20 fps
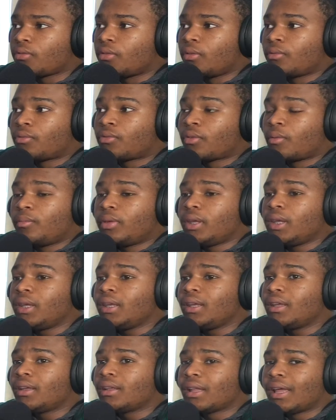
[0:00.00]
For
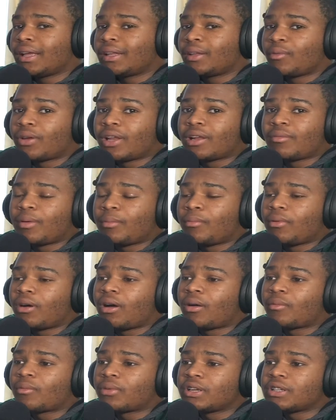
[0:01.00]
me, like the way that my
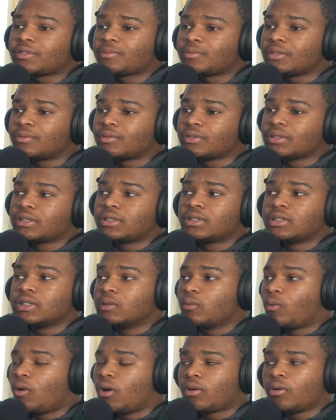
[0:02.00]
mom raised me was to
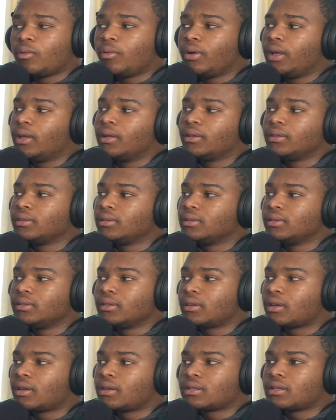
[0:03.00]
just walk away,
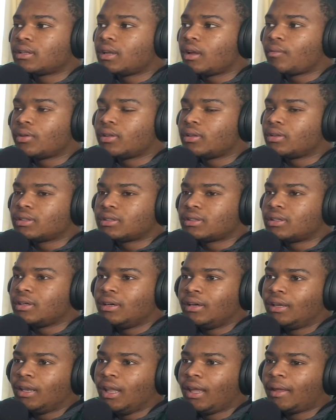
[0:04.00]
because it never looks
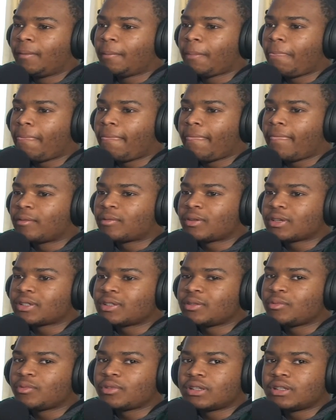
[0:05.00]
good. Like
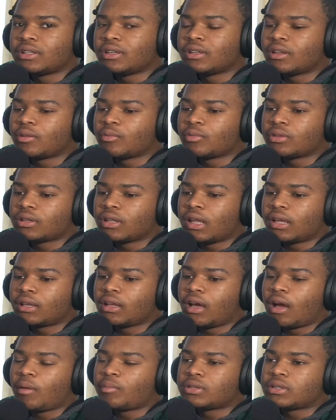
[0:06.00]
especially with dealing with like
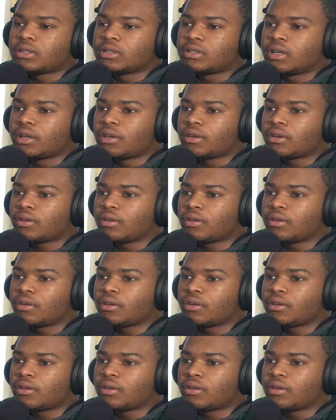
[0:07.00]
the opposite gender,